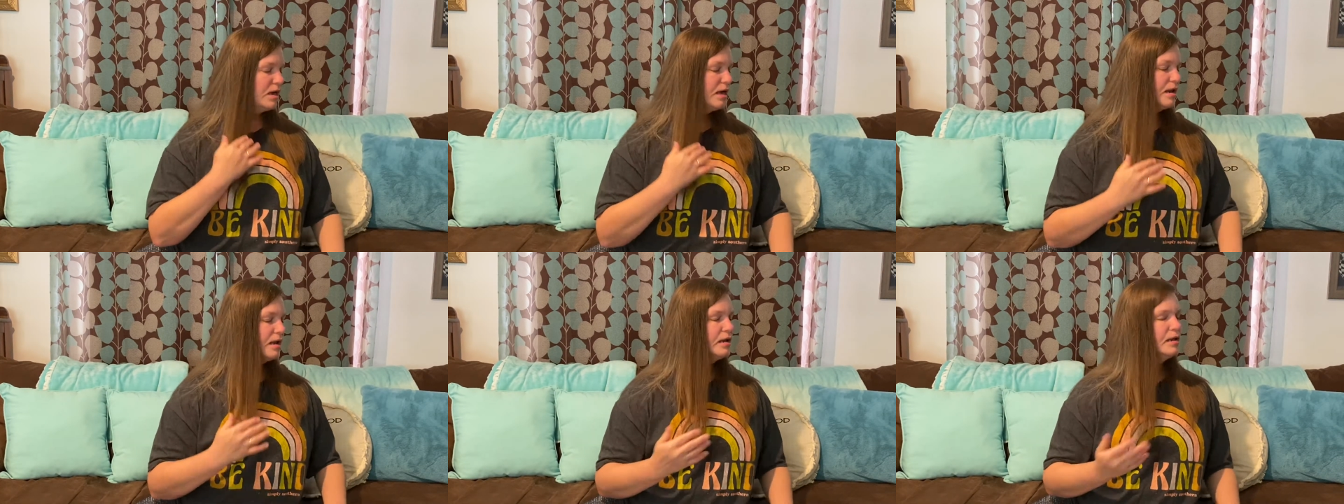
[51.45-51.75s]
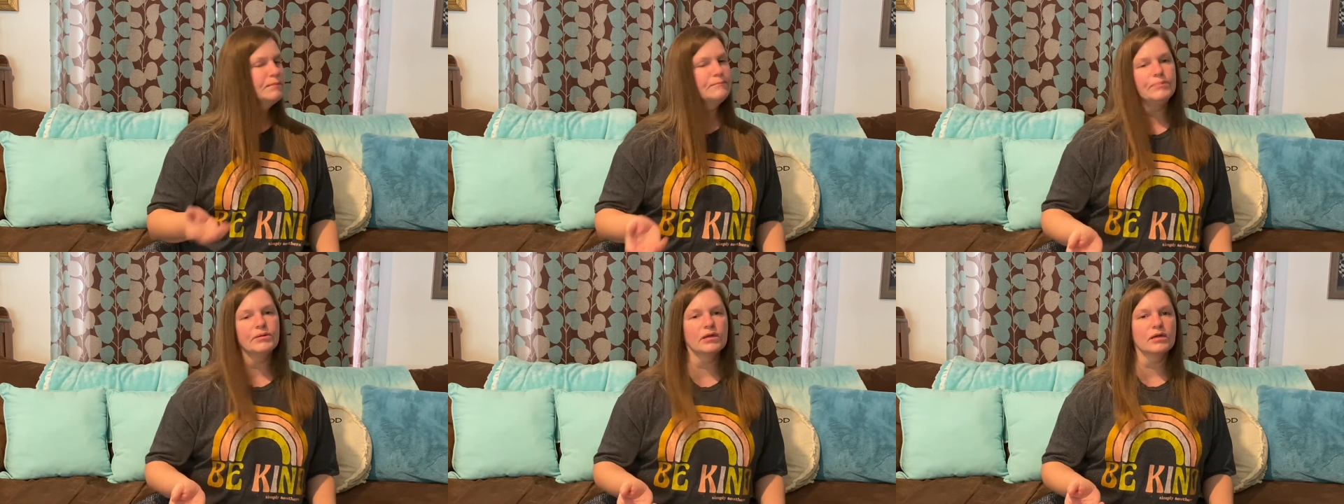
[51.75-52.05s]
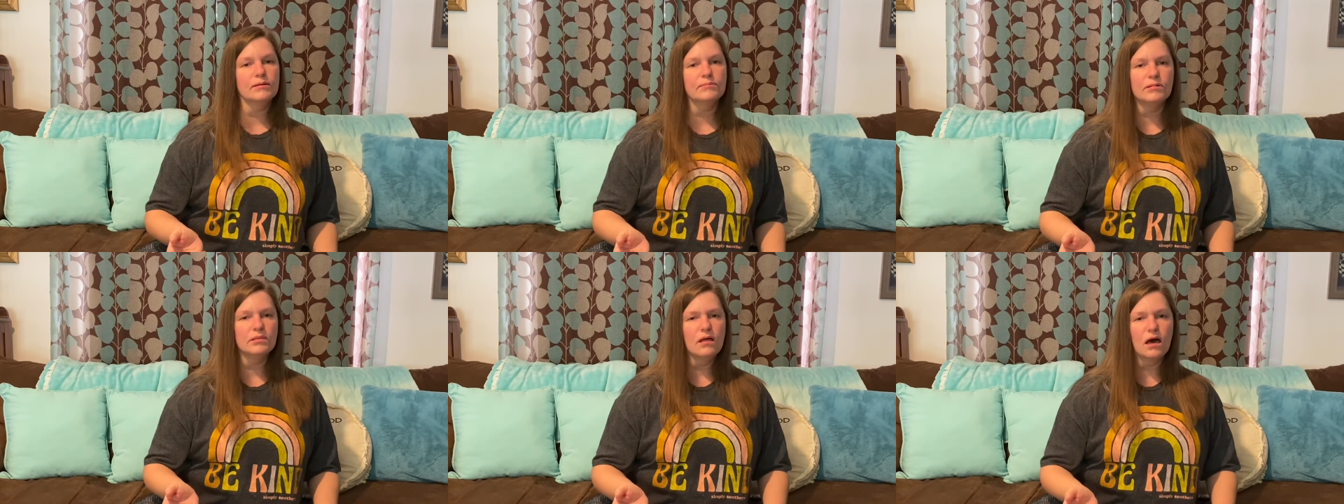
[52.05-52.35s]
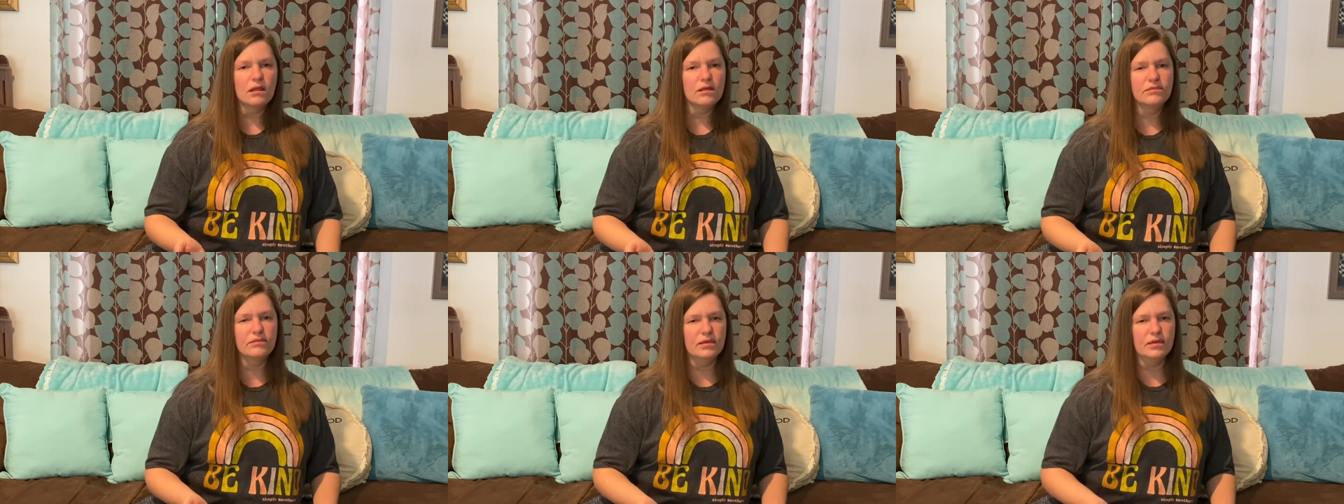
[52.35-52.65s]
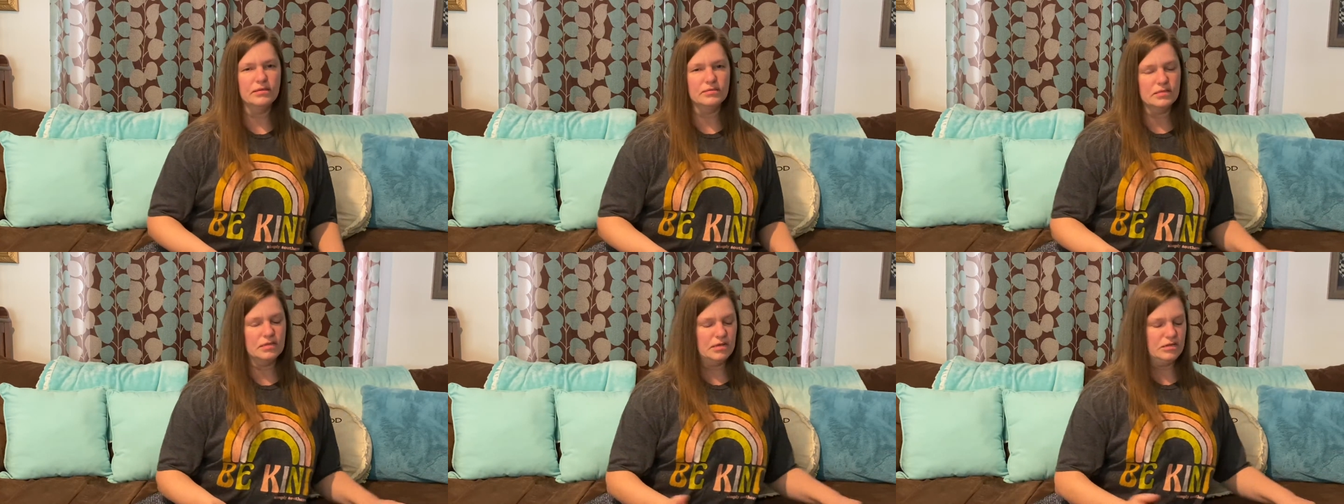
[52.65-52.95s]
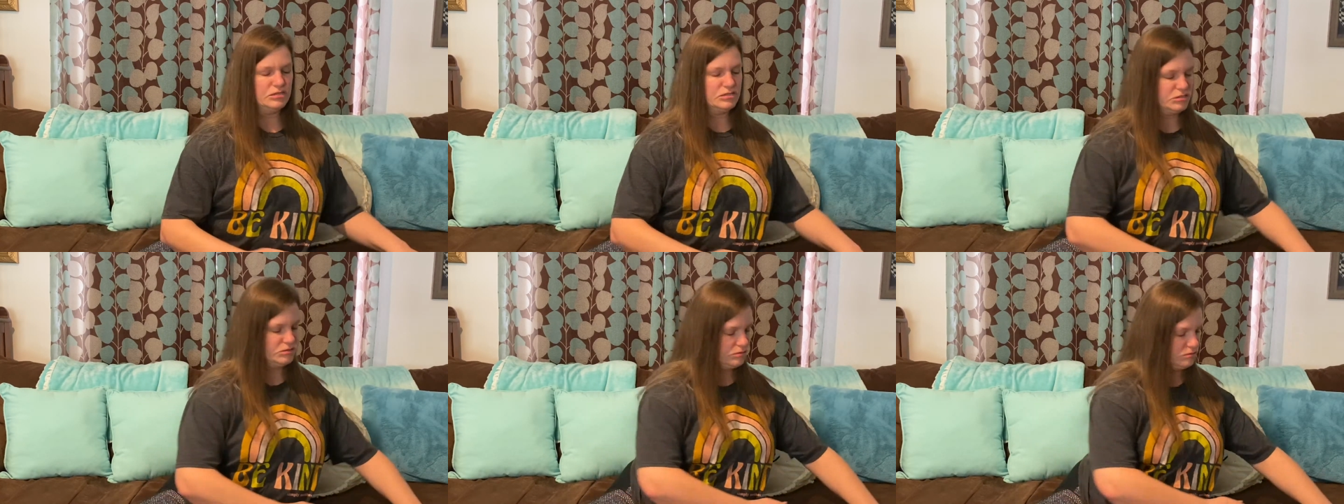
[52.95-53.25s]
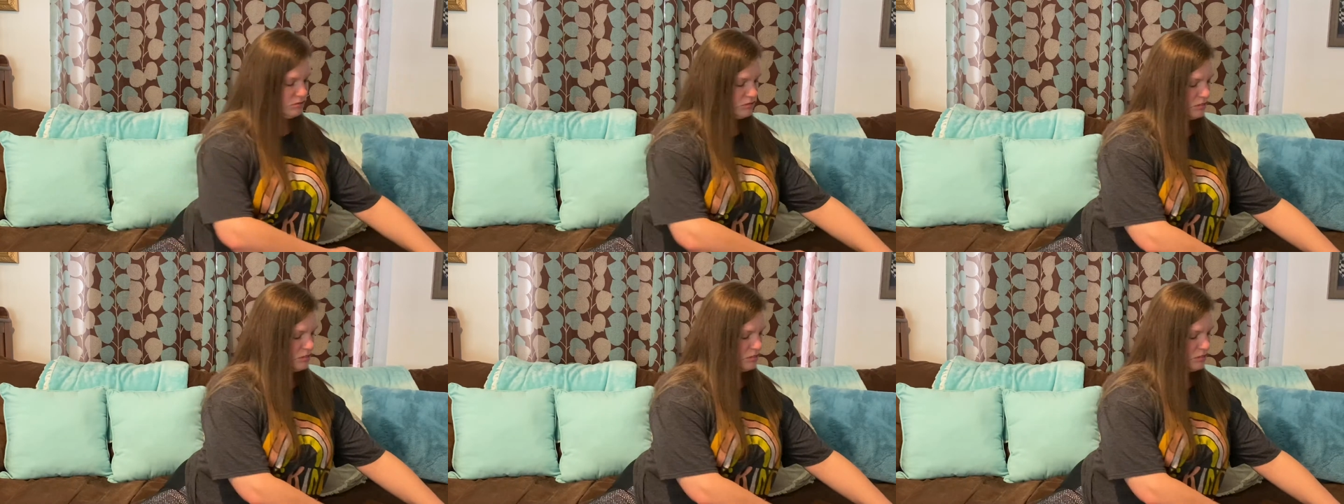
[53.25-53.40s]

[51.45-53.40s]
And I didn't pick up a lot of things at each store.